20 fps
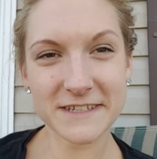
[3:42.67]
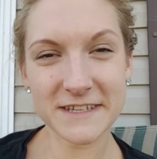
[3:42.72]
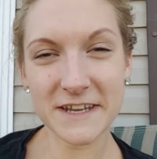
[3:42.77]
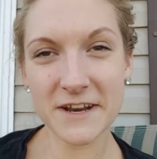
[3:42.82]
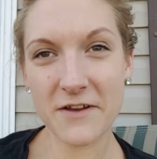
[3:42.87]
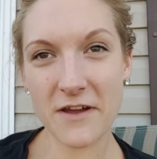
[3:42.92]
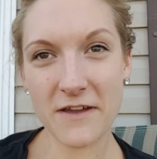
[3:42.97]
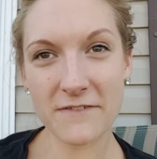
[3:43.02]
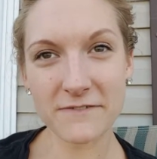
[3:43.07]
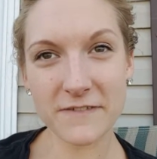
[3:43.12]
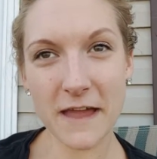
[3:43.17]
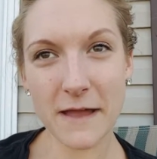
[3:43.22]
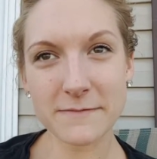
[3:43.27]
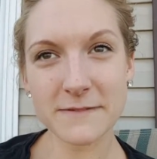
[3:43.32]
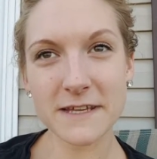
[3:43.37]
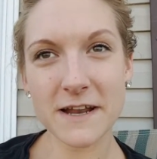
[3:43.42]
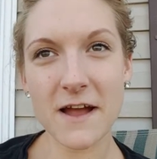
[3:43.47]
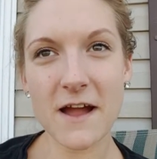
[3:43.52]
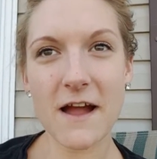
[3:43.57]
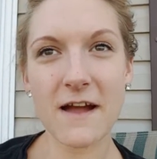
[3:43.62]
I've
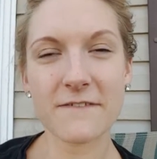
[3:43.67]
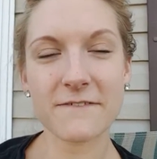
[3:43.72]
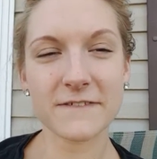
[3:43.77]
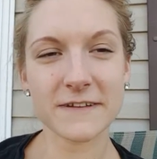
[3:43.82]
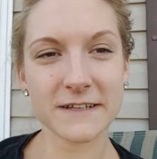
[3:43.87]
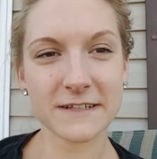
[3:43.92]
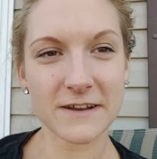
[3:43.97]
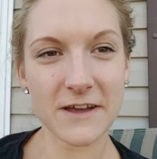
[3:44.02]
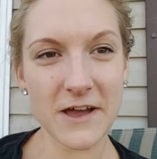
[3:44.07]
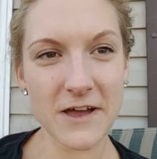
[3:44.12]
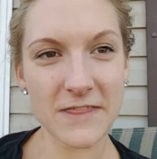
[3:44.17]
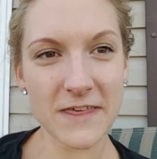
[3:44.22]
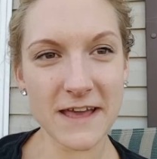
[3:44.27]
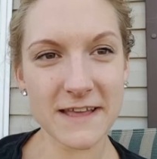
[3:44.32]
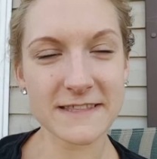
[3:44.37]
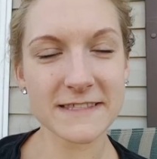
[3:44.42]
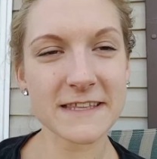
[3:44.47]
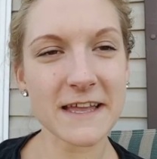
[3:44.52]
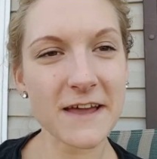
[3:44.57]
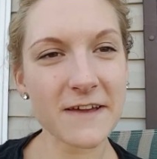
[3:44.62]
kept it off and all
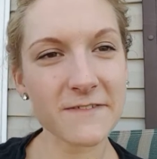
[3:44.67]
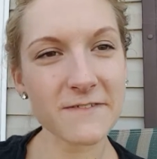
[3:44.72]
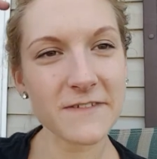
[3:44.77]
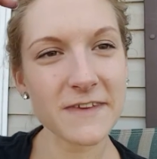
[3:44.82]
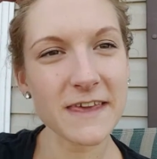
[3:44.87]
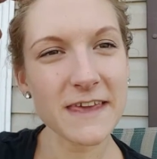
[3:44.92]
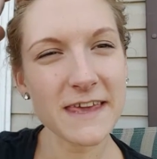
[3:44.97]
that stuff.